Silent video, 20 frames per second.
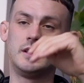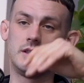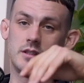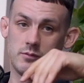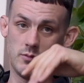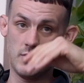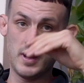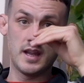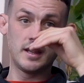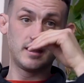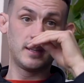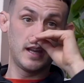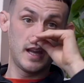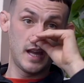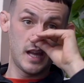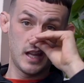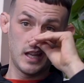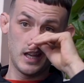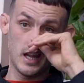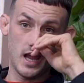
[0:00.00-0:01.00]
Went
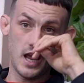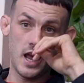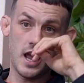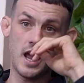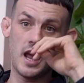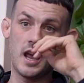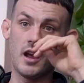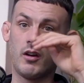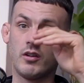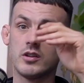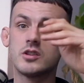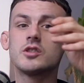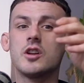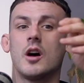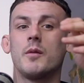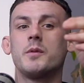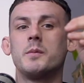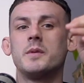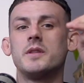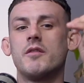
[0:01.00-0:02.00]
in. I
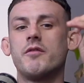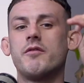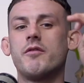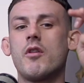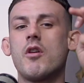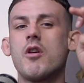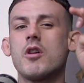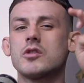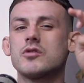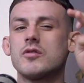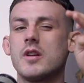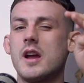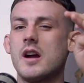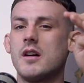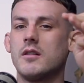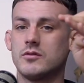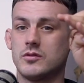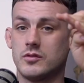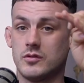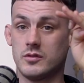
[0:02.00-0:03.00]
stopped him in the 4th
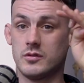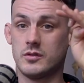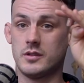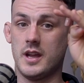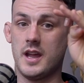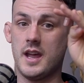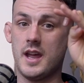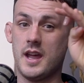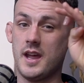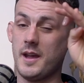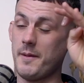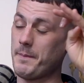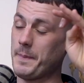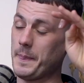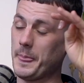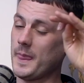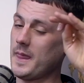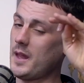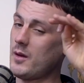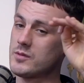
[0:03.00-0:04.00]
round. It
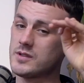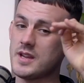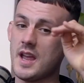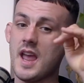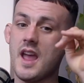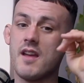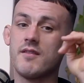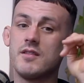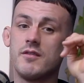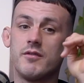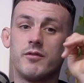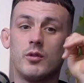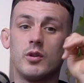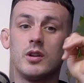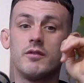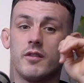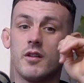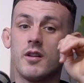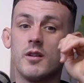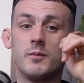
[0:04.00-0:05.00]
was a heavy fight
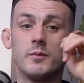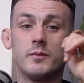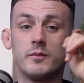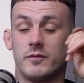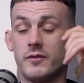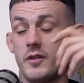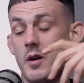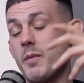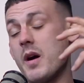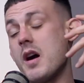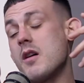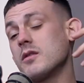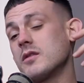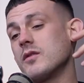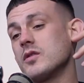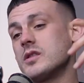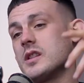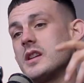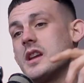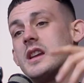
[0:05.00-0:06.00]
for him. For both
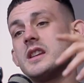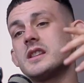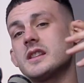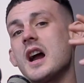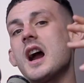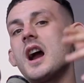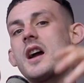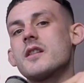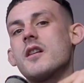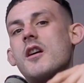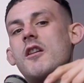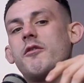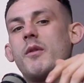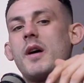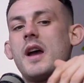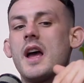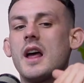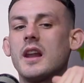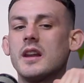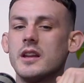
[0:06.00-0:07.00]
was he started off
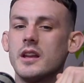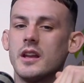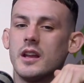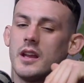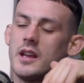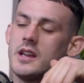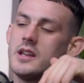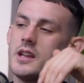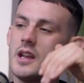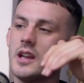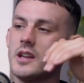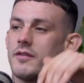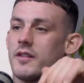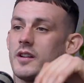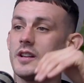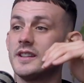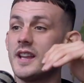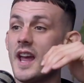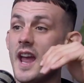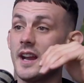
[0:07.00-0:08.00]
well. He's very
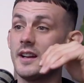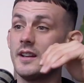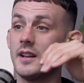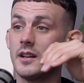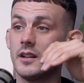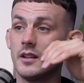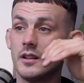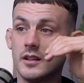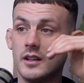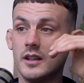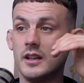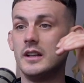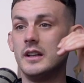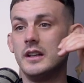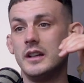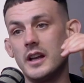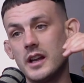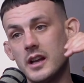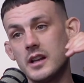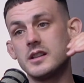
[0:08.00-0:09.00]
technical.
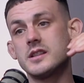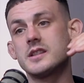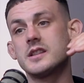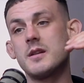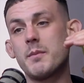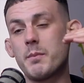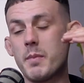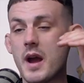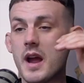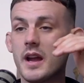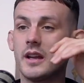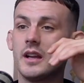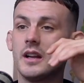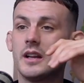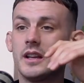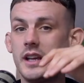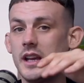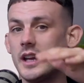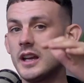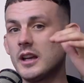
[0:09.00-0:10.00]
Yeah. He'll sit back. He'll
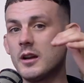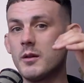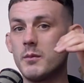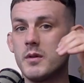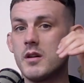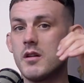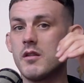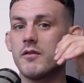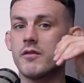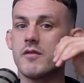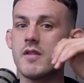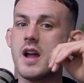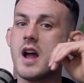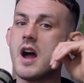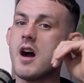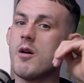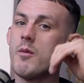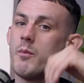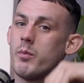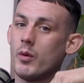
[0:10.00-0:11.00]
kick. He'll move
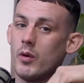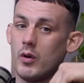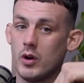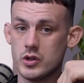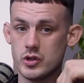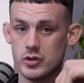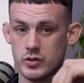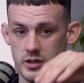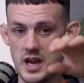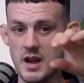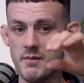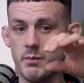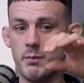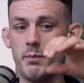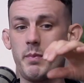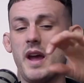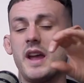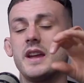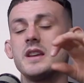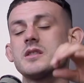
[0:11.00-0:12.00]
around. But I kept
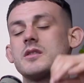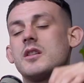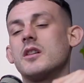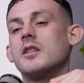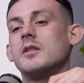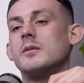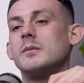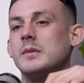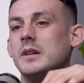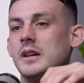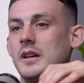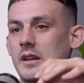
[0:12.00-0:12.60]
pace on him.